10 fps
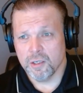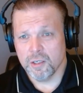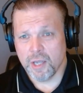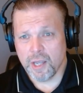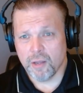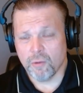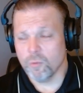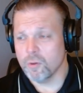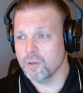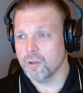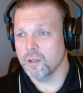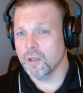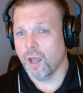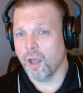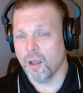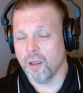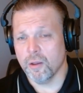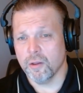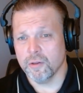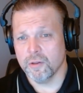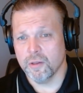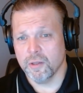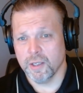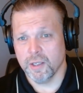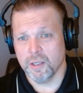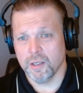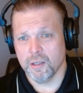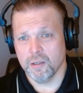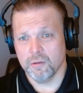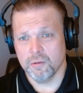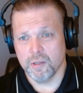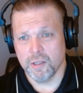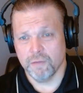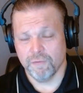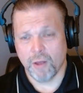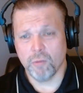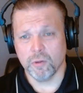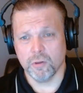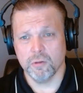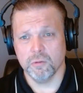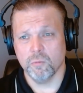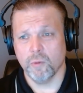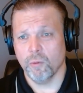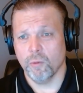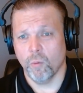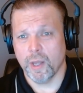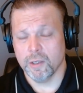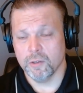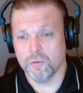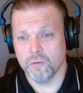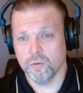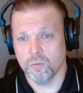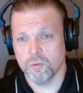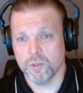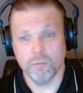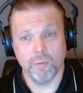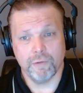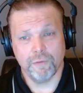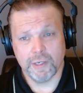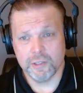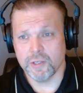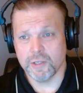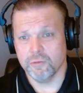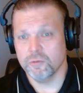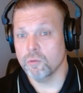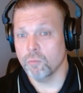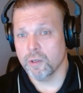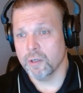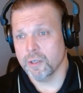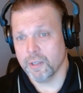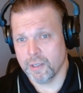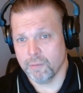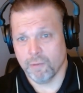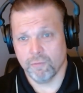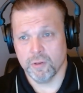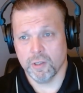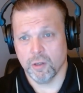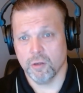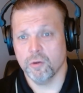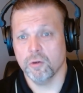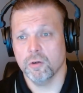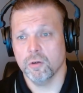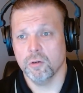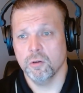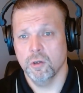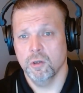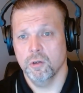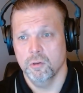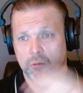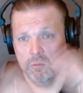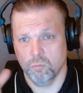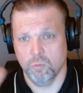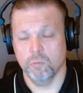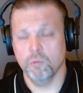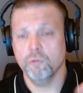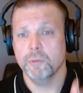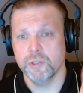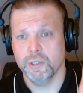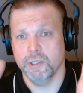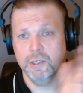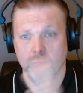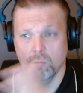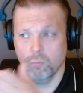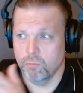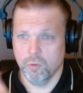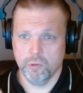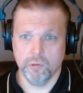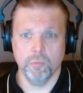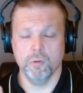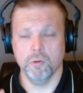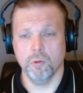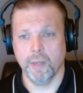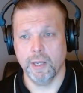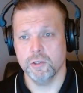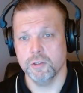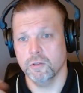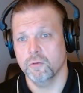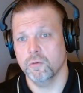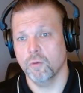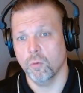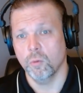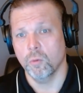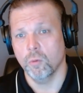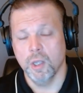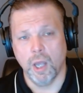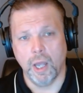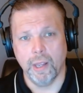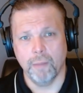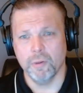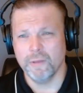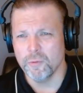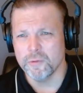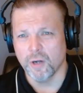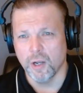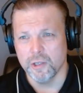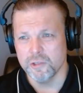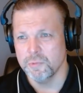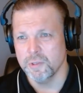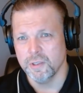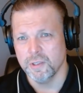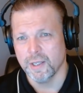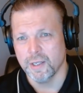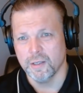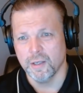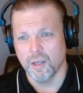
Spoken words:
Yeah. Well, the founder, right, she didn't want a franchise. She wanted to keep everything under one roof, but she needed multiple locations. So I believe it was her husband that